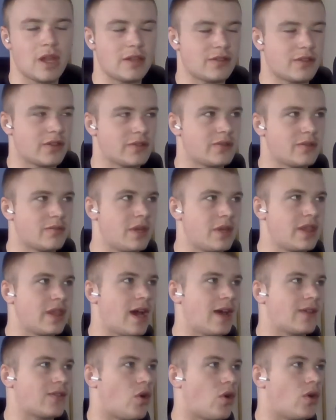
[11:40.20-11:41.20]
doesn't mean
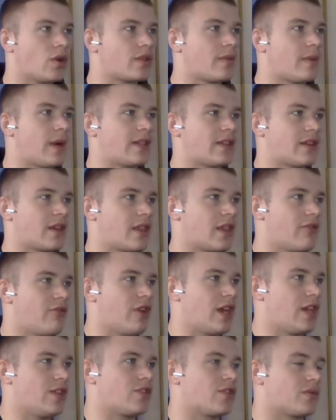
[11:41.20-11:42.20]
that's automatically
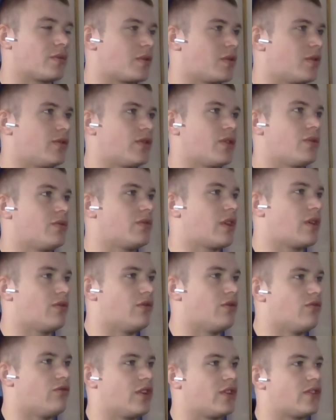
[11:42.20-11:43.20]
right just because it was
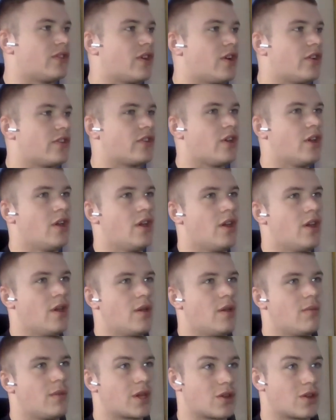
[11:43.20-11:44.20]
out in research,
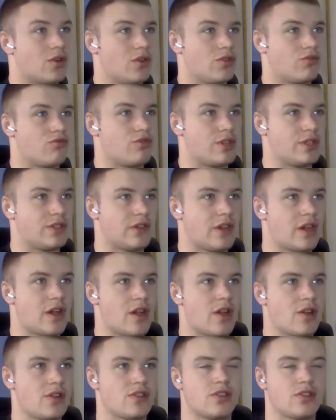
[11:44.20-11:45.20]
because
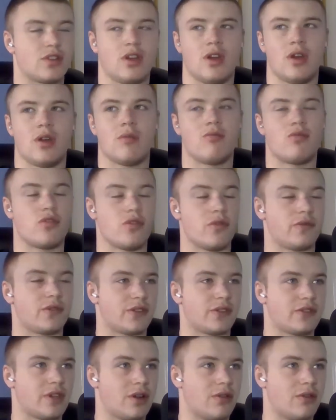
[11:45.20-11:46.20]
research proves
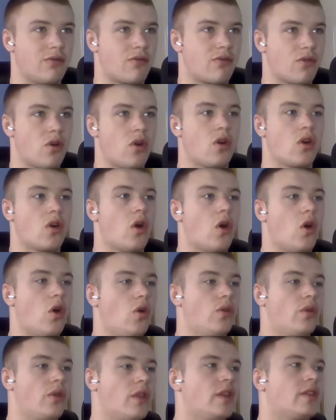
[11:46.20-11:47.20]
itself wrong
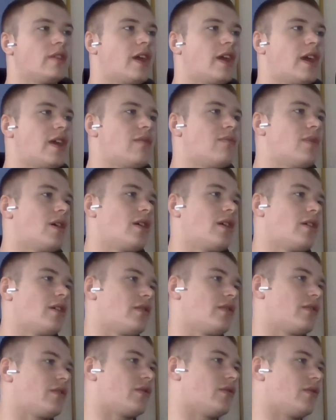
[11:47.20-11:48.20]
all the time.
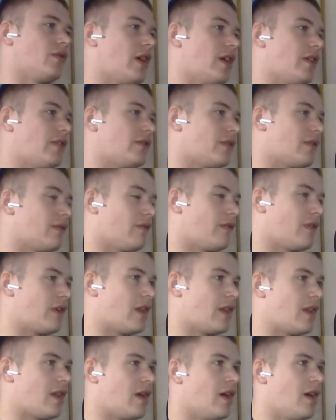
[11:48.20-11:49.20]
So it's
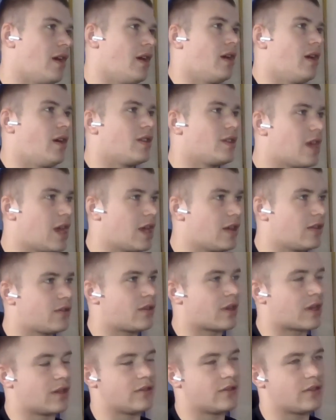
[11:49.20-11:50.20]
something, yes,
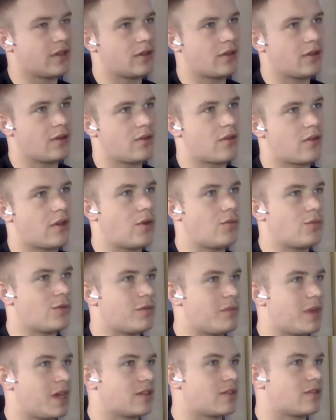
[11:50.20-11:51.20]
to consider to help
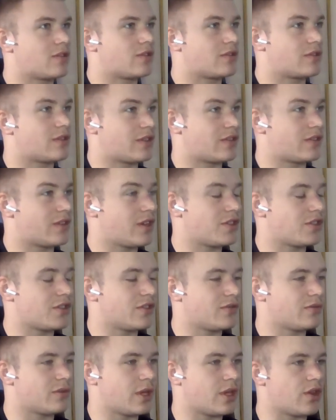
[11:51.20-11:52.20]
you make
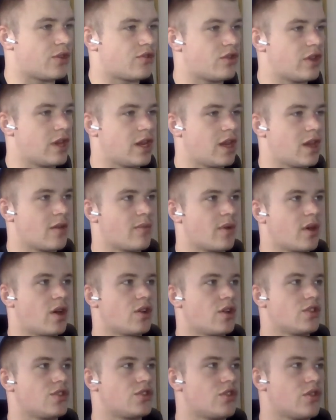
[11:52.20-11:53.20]
decisions when you're training,
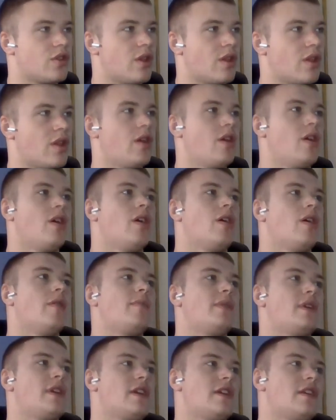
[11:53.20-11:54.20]
but shouldn't
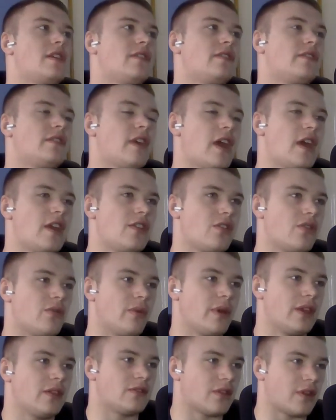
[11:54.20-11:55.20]
be set in your
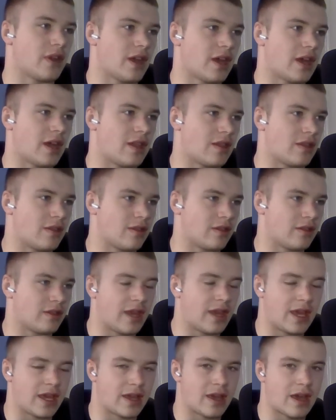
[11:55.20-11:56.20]
ways on it and
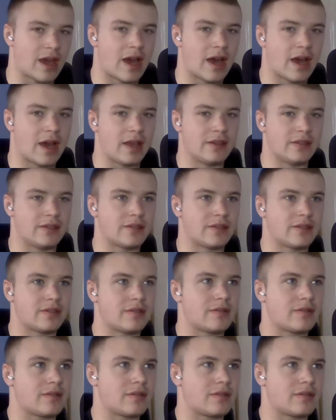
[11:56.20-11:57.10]
take it as